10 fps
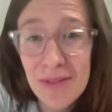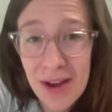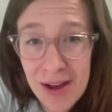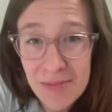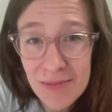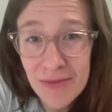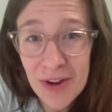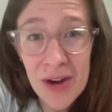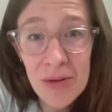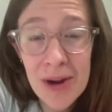Um,
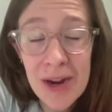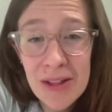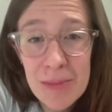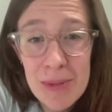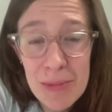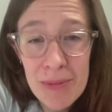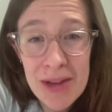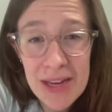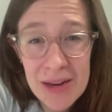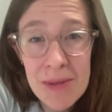very rarely, people
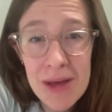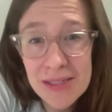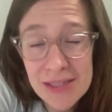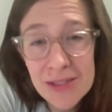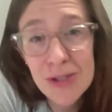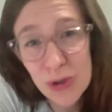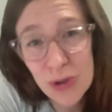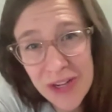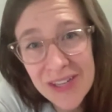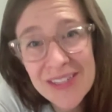might need medicine to
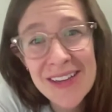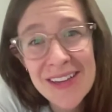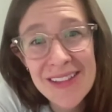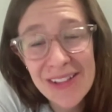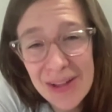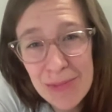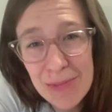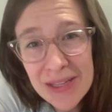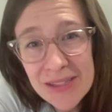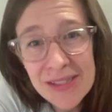treat the
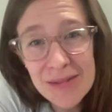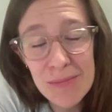lipids.